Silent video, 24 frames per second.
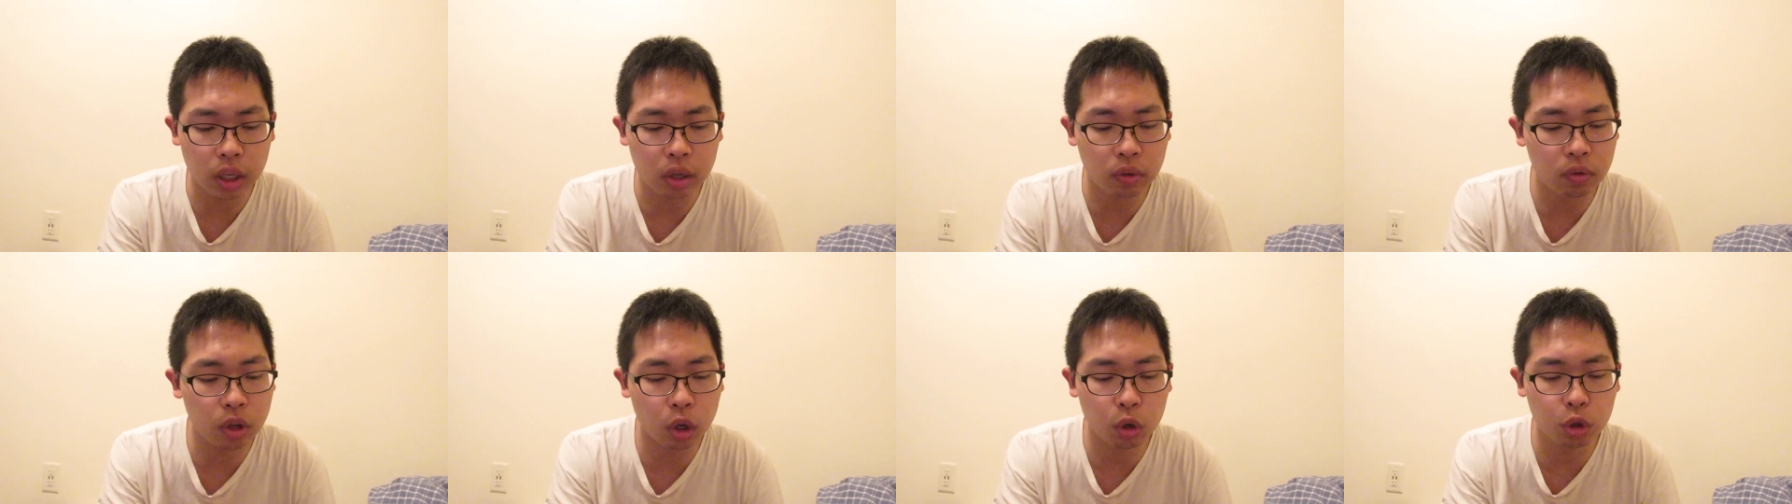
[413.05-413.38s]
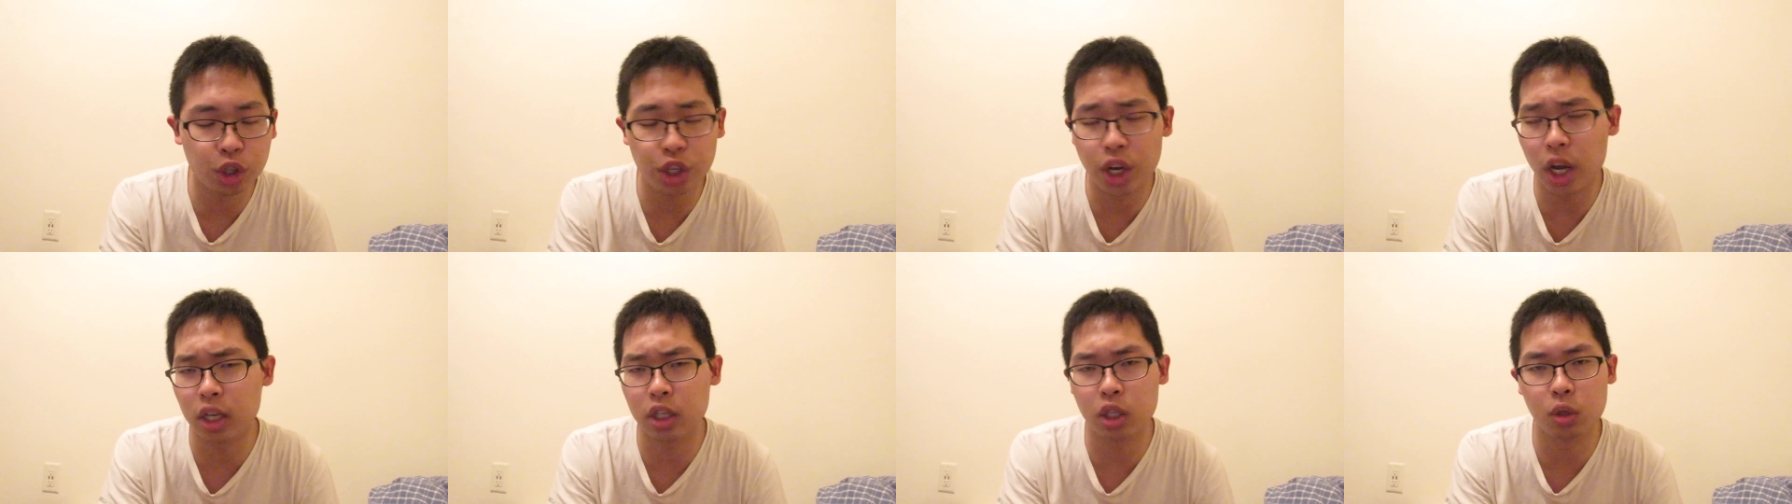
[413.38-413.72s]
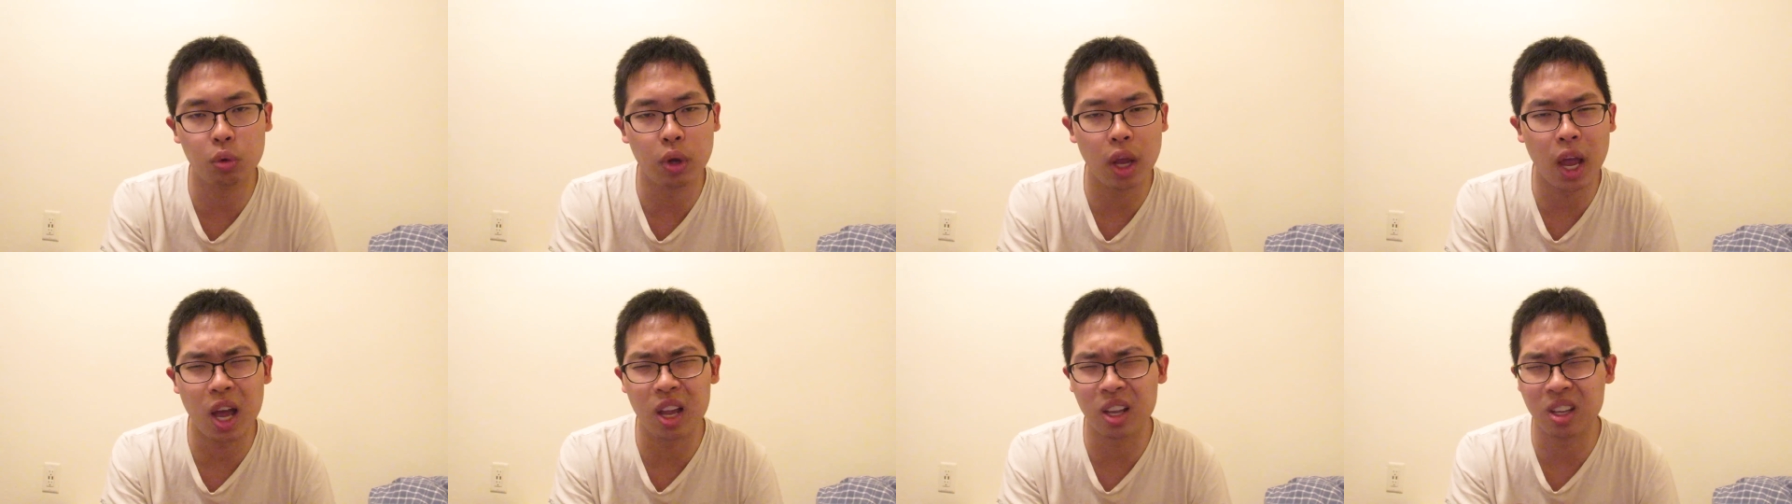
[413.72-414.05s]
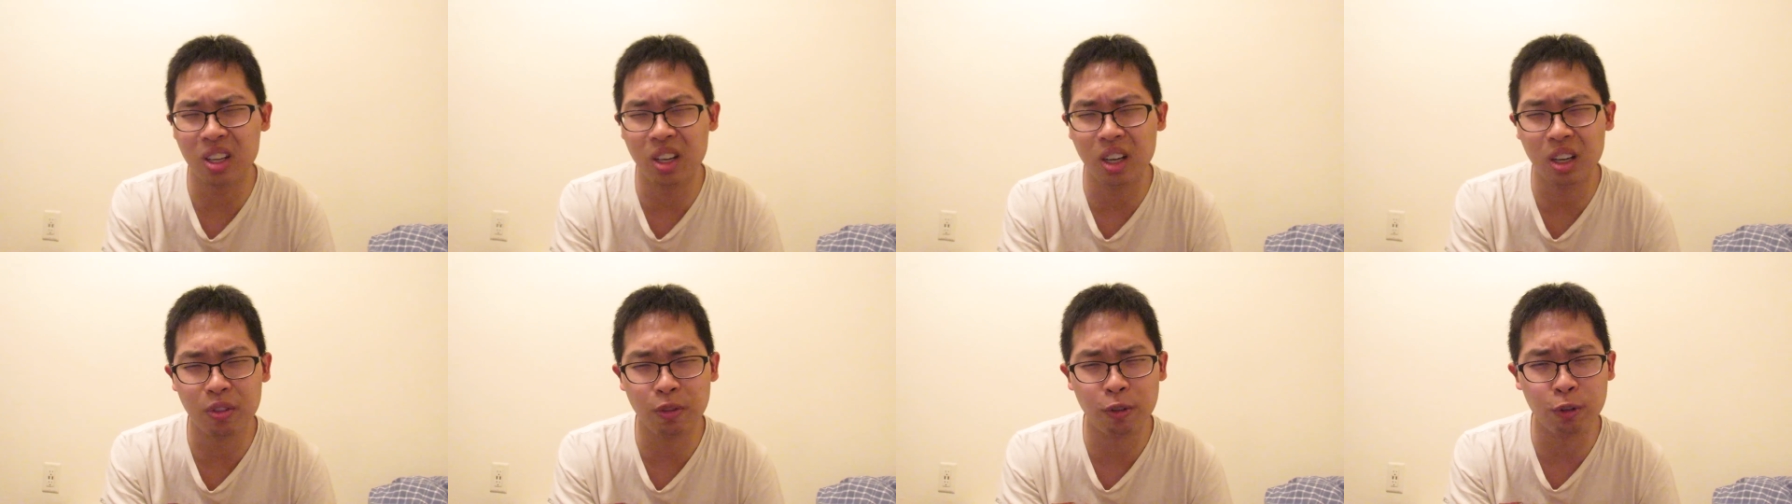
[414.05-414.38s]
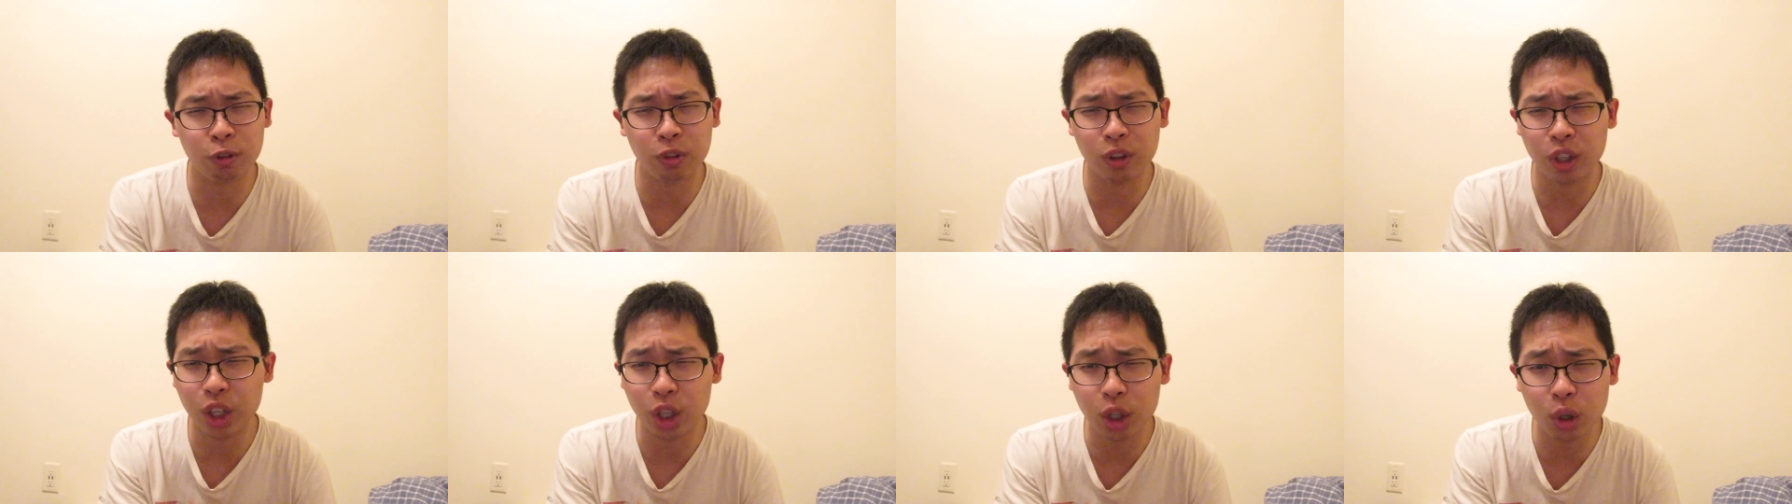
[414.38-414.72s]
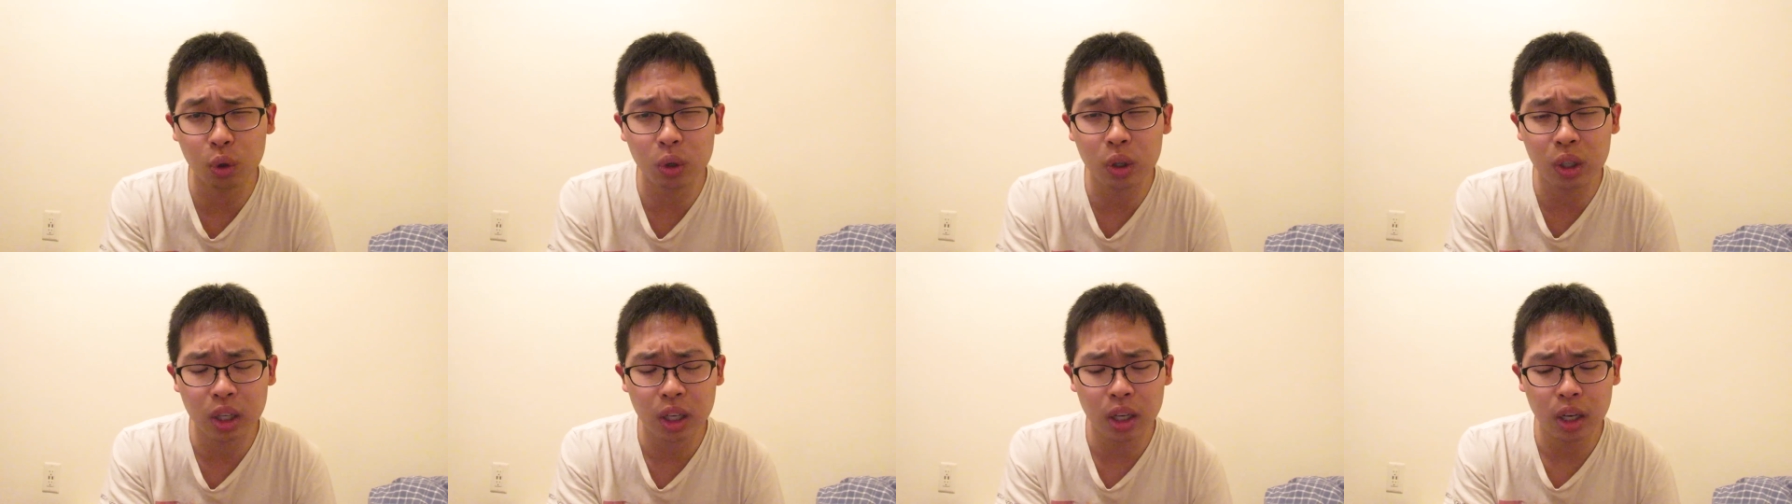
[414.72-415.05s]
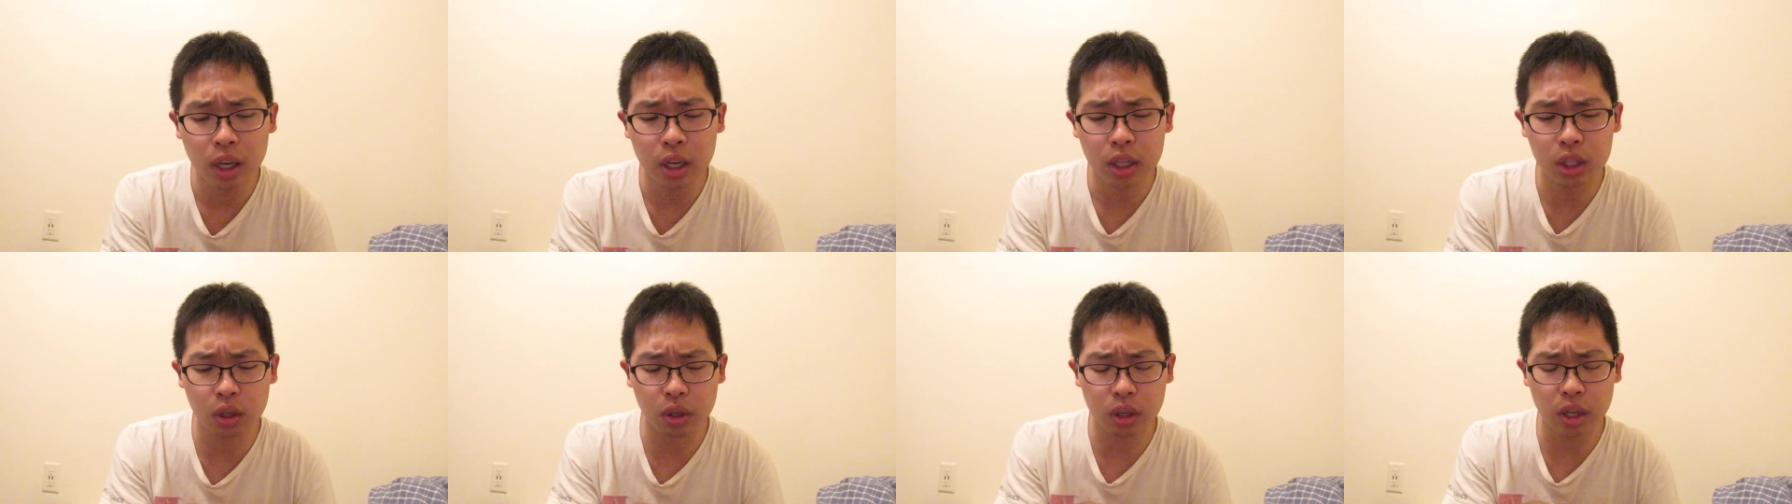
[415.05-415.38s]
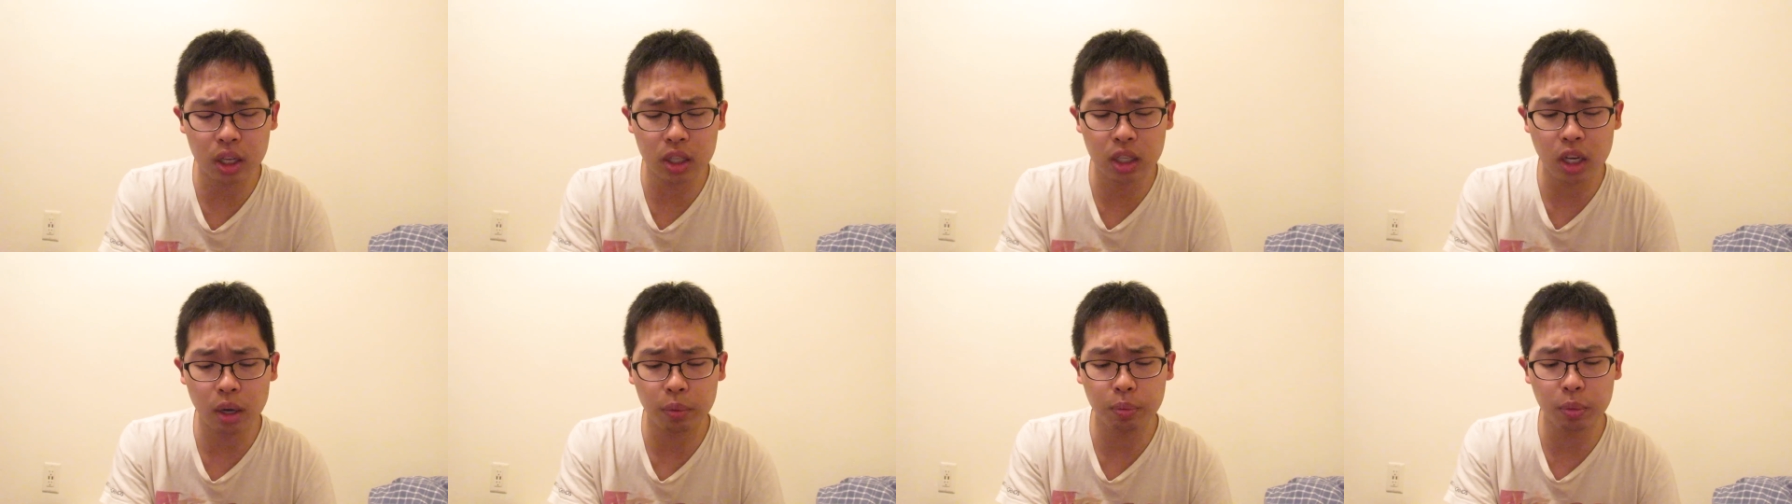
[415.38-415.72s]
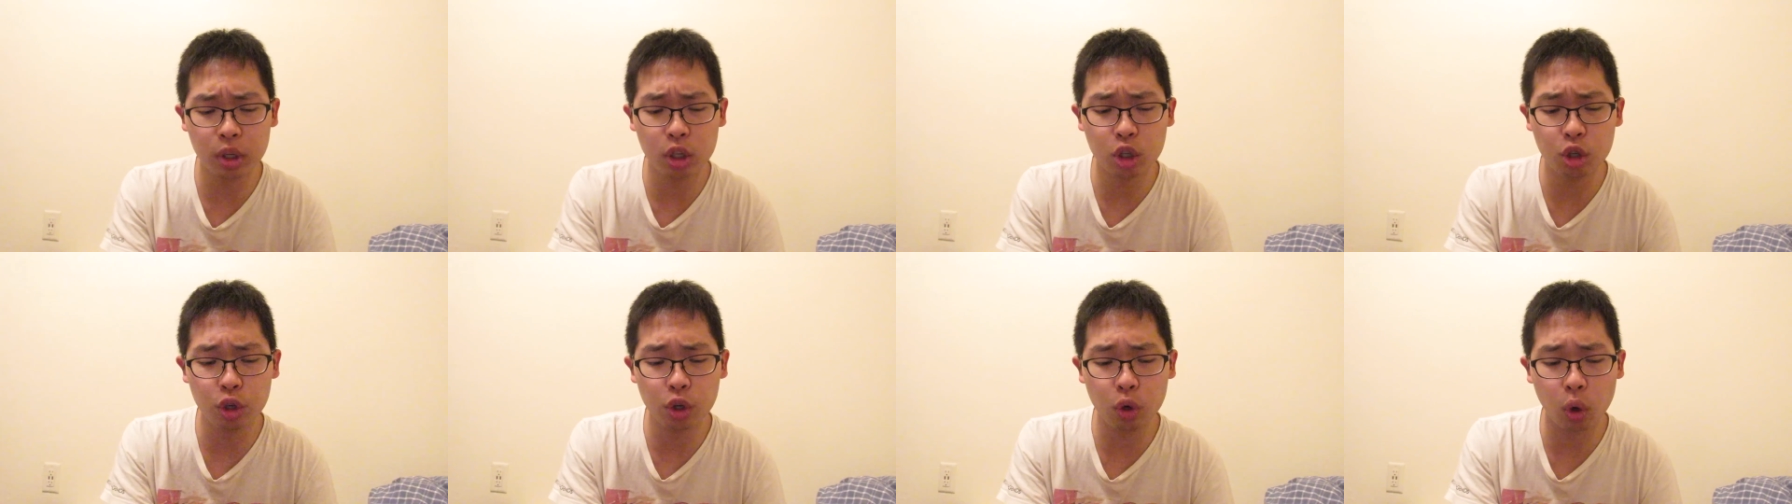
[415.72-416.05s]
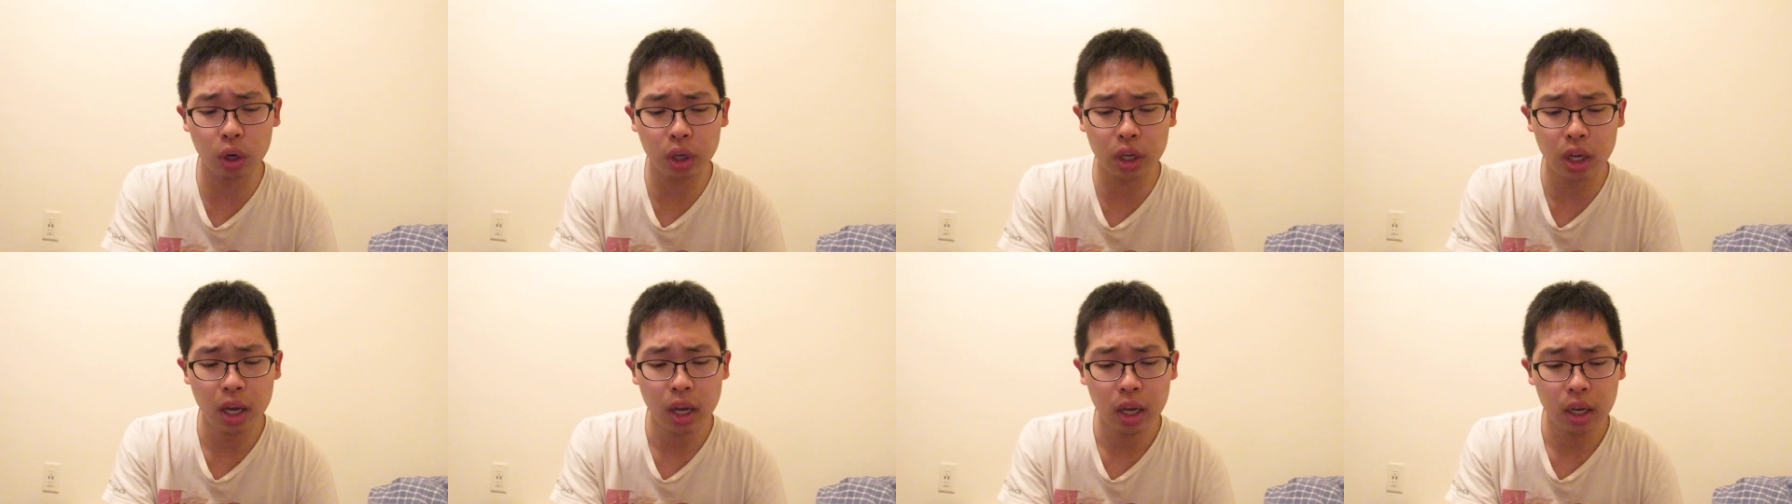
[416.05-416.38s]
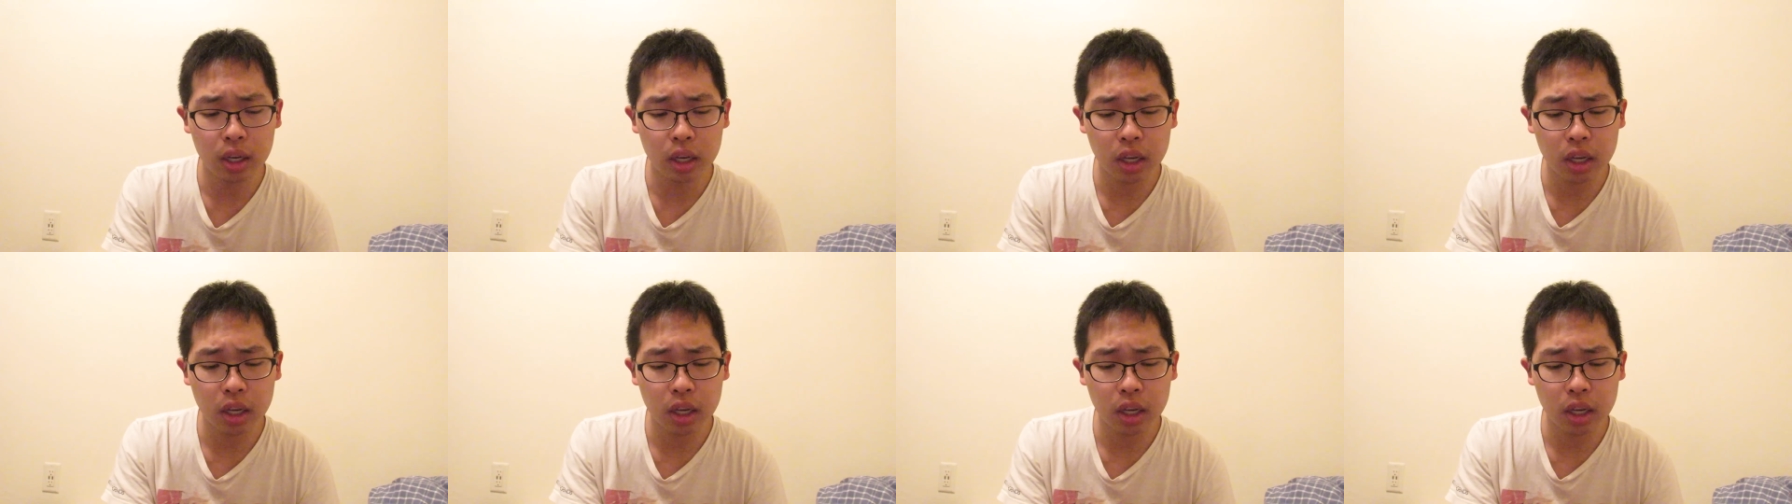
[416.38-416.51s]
Even though Jackson had a flu during that time in New York,